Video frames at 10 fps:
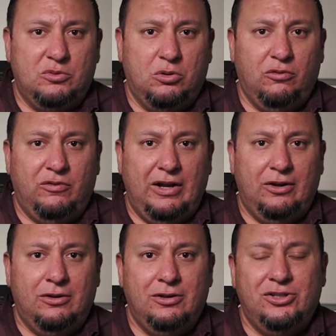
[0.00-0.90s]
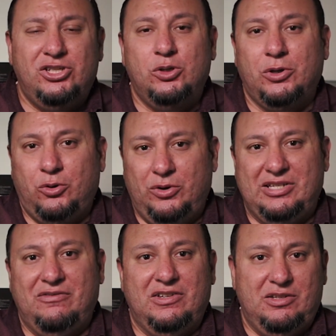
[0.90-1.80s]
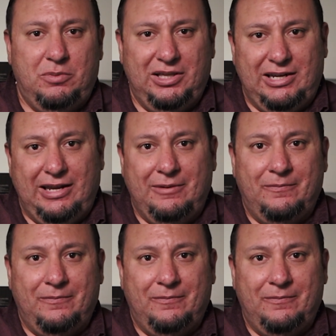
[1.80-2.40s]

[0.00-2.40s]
Profile to increase visibility.